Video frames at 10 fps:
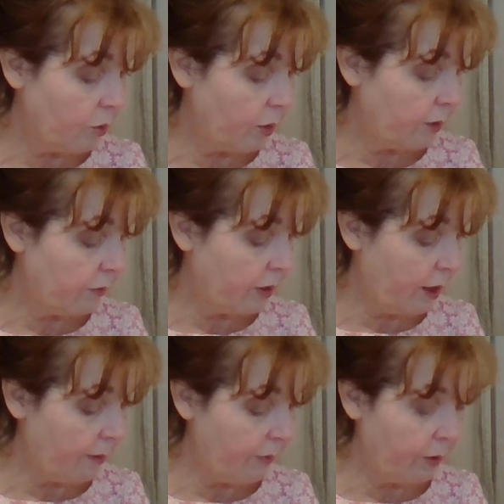Course of
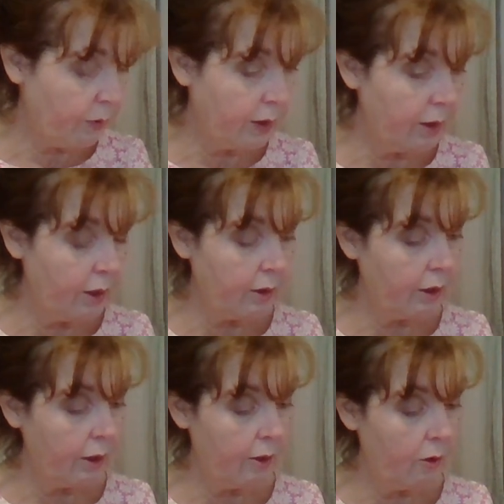Time than read
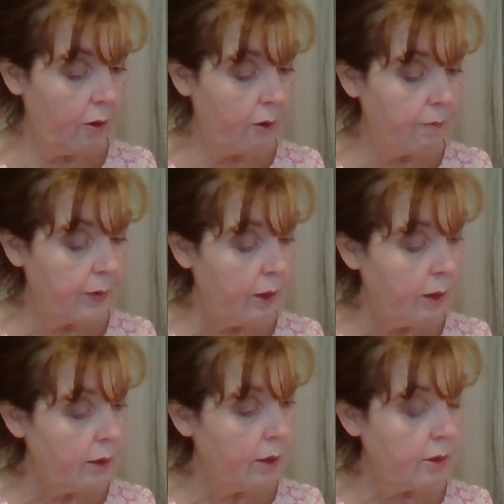nothing at all.
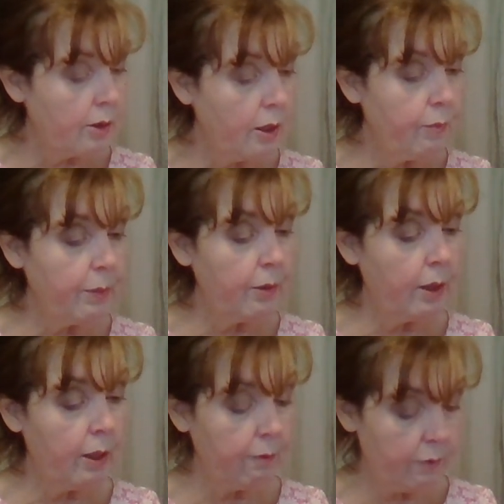Now, some people
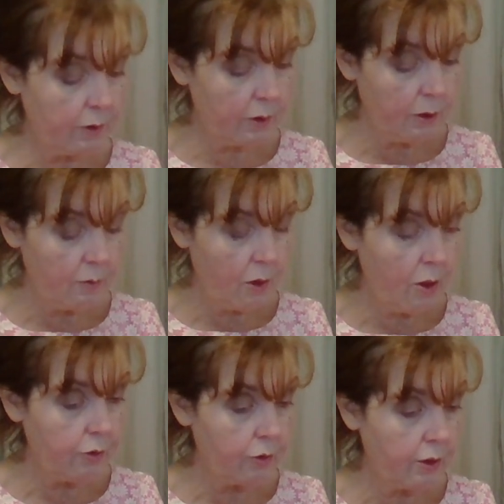have, some
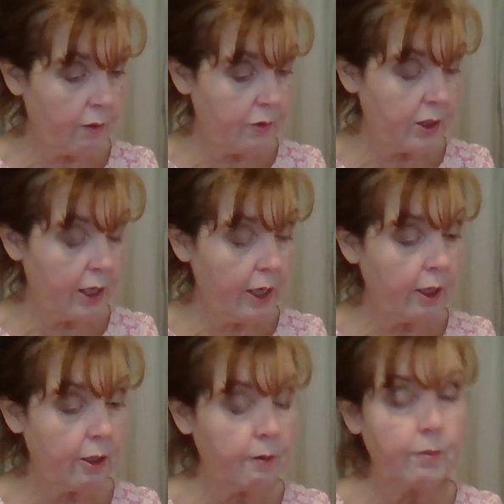authors have
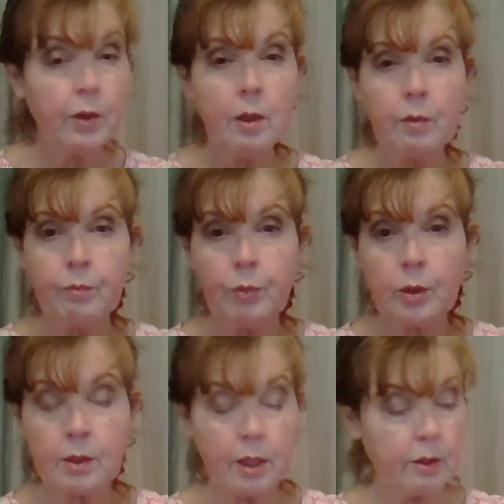taken
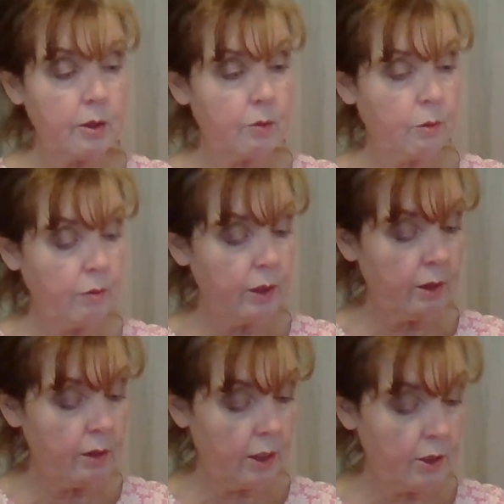books like this were
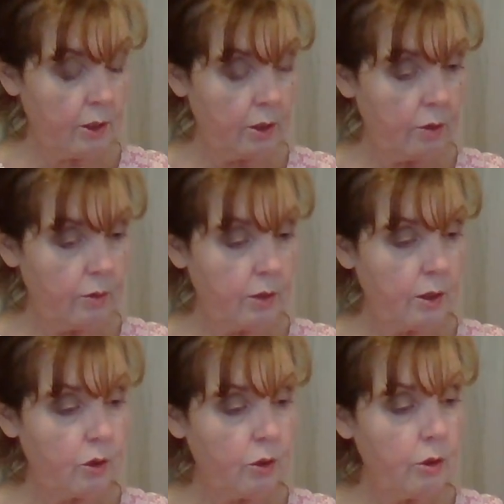written in the 1800s
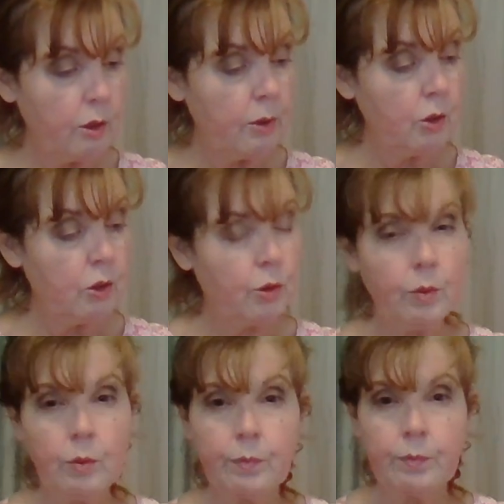and turned them
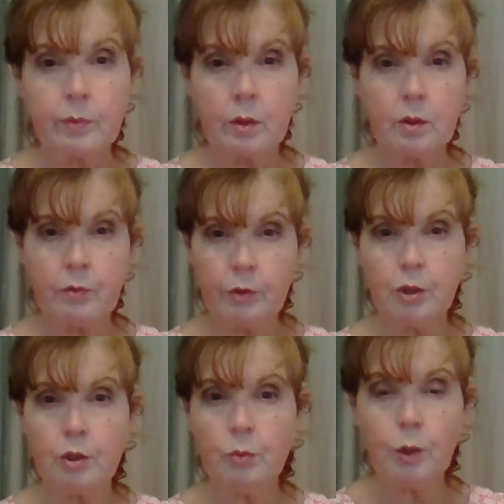into
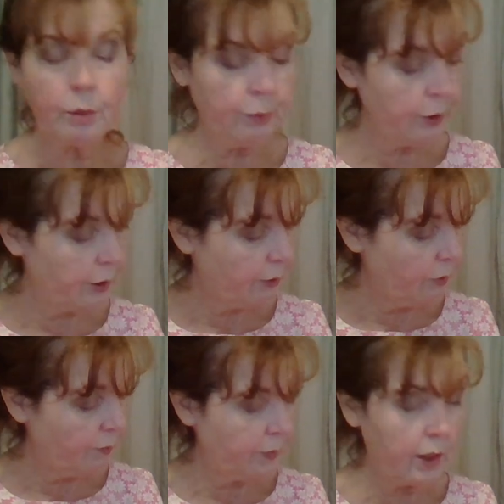devotional workbooks
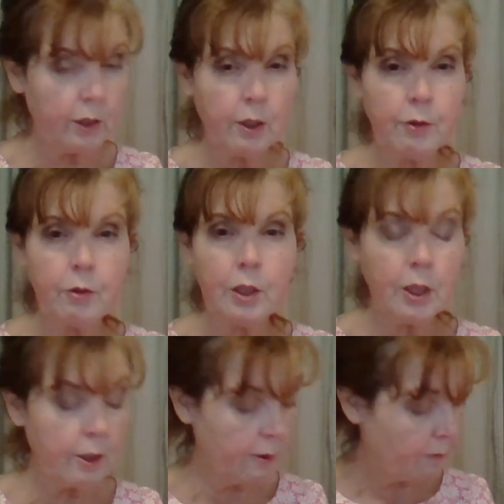and other
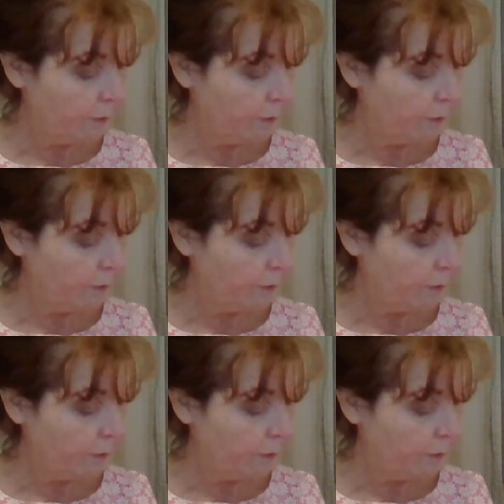things